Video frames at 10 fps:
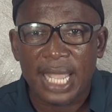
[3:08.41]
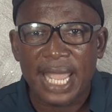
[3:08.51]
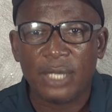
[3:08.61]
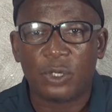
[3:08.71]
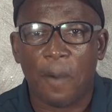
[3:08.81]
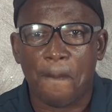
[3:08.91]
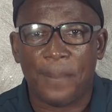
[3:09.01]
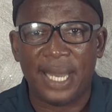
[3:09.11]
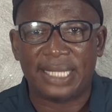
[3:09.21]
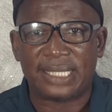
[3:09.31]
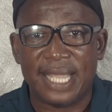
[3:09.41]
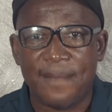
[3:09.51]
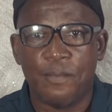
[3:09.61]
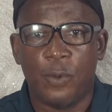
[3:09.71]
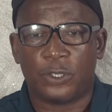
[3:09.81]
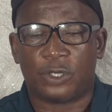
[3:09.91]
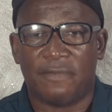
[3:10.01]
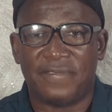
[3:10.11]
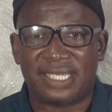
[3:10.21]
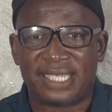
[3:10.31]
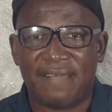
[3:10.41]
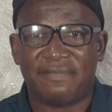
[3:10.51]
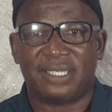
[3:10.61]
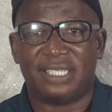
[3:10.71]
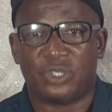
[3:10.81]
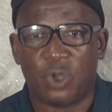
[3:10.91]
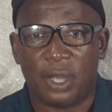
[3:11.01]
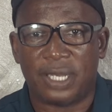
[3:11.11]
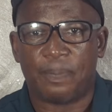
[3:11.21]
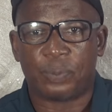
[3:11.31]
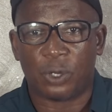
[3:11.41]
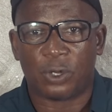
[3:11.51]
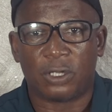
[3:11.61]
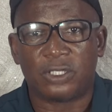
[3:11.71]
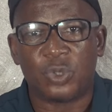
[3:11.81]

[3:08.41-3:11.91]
incomplete in most of the services or the product